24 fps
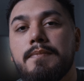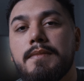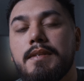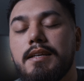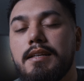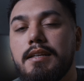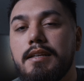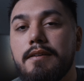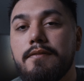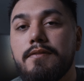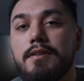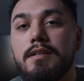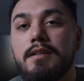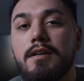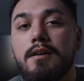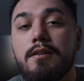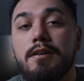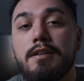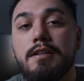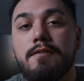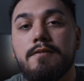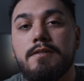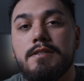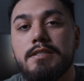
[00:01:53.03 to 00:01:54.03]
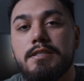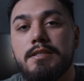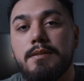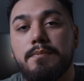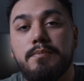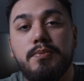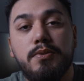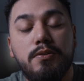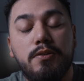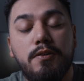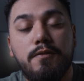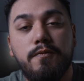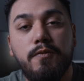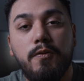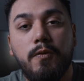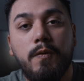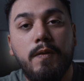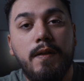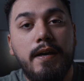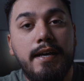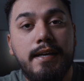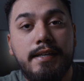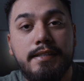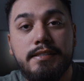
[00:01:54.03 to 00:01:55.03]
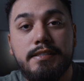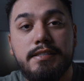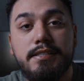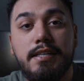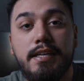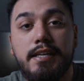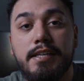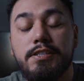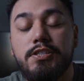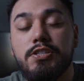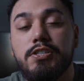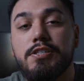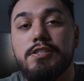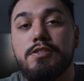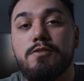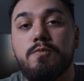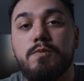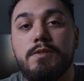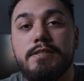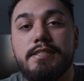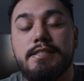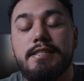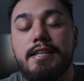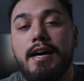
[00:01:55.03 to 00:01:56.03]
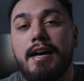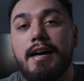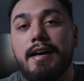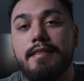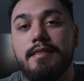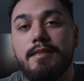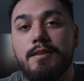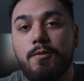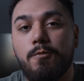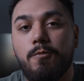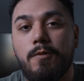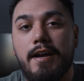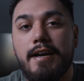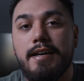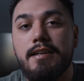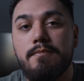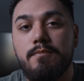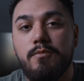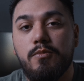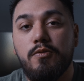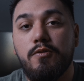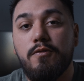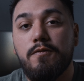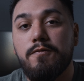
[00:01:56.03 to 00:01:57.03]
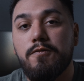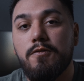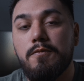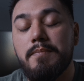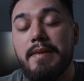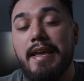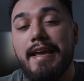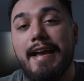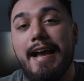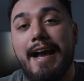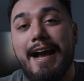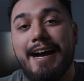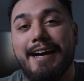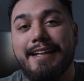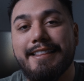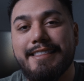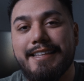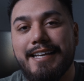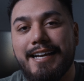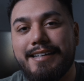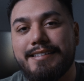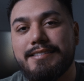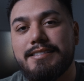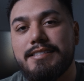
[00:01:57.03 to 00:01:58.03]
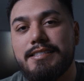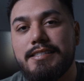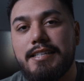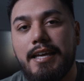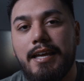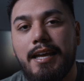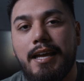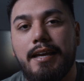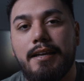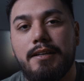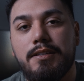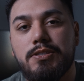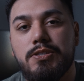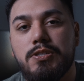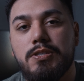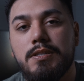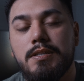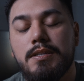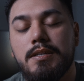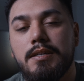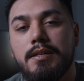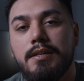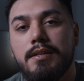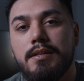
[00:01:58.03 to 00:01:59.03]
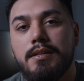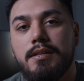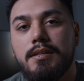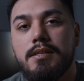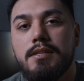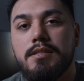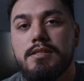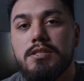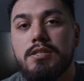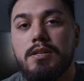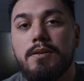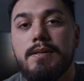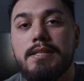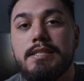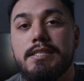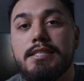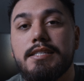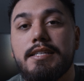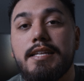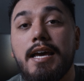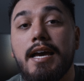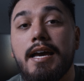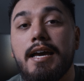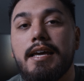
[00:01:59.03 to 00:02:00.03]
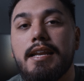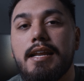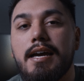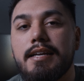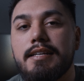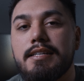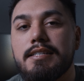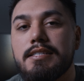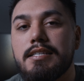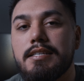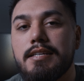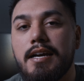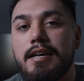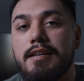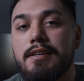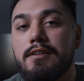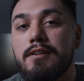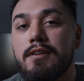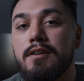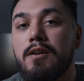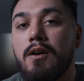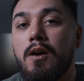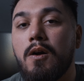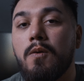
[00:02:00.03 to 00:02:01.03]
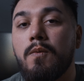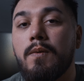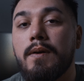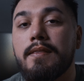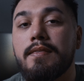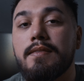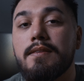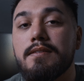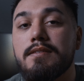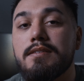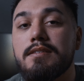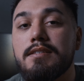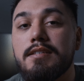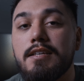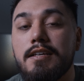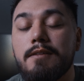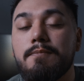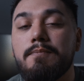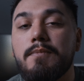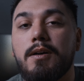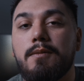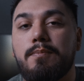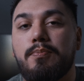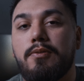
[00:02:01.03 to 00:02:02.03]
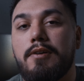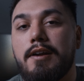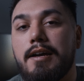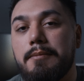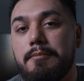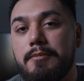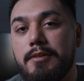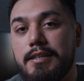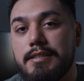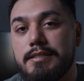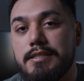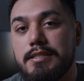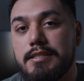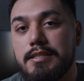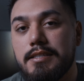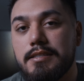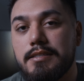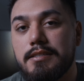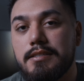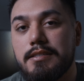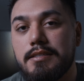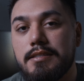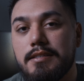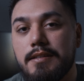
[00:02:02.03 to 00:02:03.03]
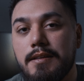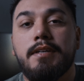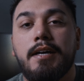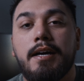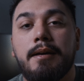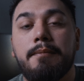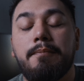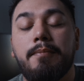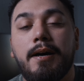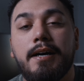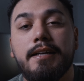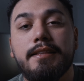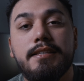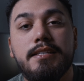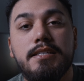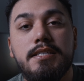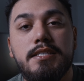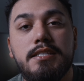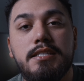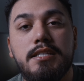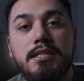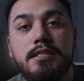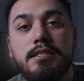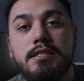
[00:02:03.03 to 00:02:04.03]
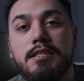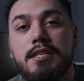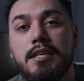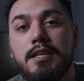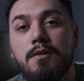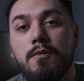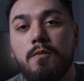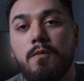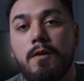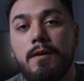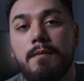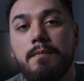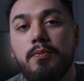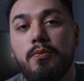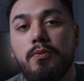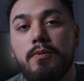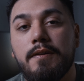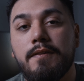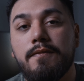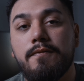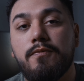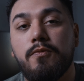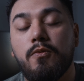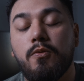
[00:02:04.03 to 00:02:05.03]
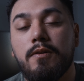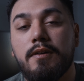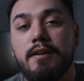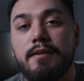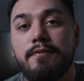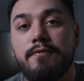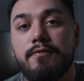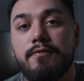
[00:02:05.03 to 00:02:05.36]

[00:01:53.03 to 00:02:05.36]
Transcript: And even though it was a beautiful lens, it just was not the right move for me at that stage. So instead, I decided to go with the Sigma prime lenses. I bought the 16 1.4